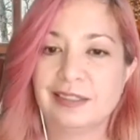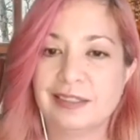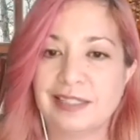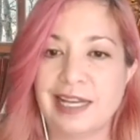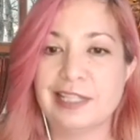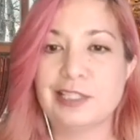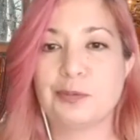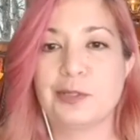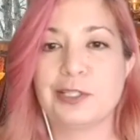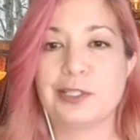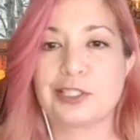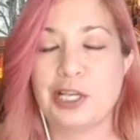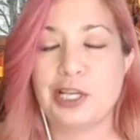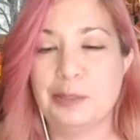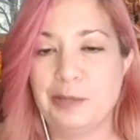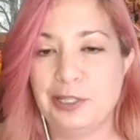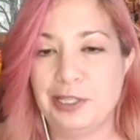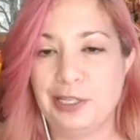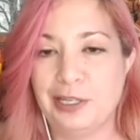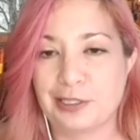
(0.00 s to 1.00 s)
That's what's
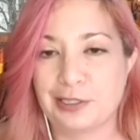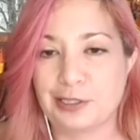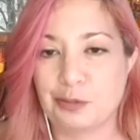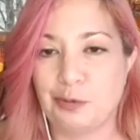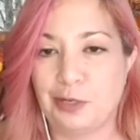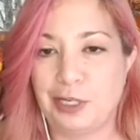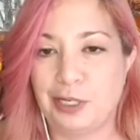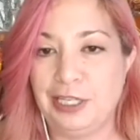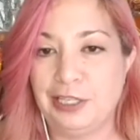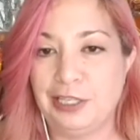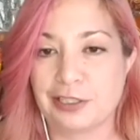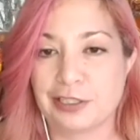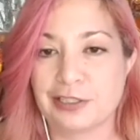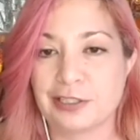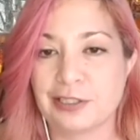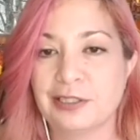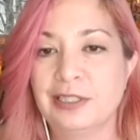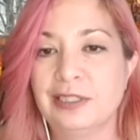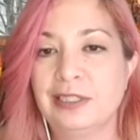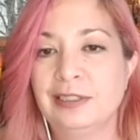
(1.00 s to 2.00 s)
coming the next 20
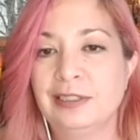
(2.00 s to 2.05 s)
years.